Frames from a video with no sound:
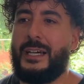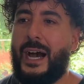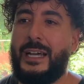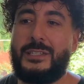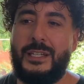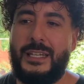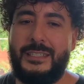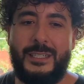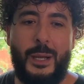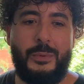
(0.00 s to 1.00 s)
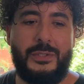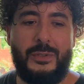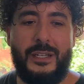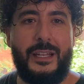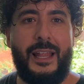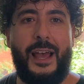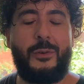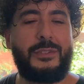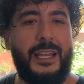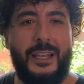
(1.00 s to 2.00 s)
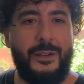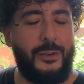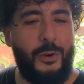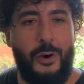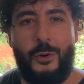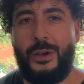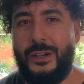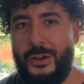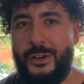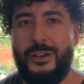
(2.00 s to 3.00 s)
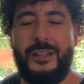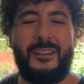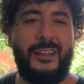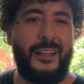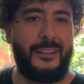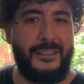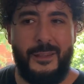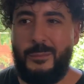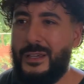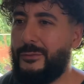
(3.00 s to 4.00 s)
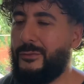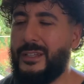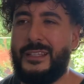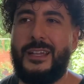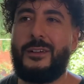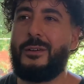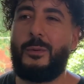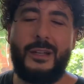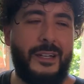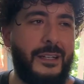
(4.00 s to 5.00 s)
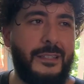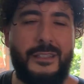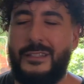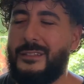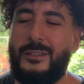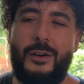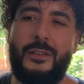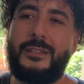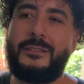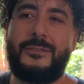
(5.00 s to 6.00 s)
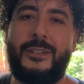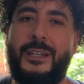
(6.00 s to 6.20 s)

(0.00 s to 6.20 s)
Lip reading: I took it as an opportunity that I was like here to grow and learn and be a free thinker and whatnot, and all these